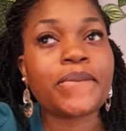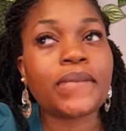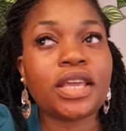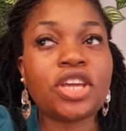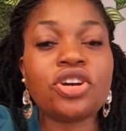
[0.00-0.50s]

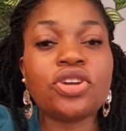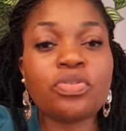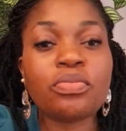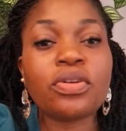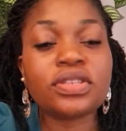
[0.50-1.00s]
You
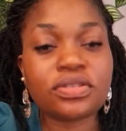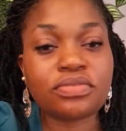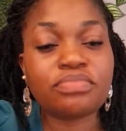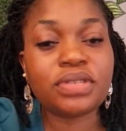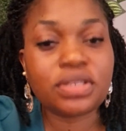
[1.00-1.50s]
must
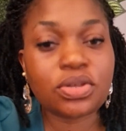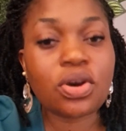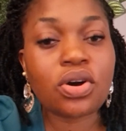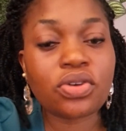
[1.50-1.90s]
be stuck.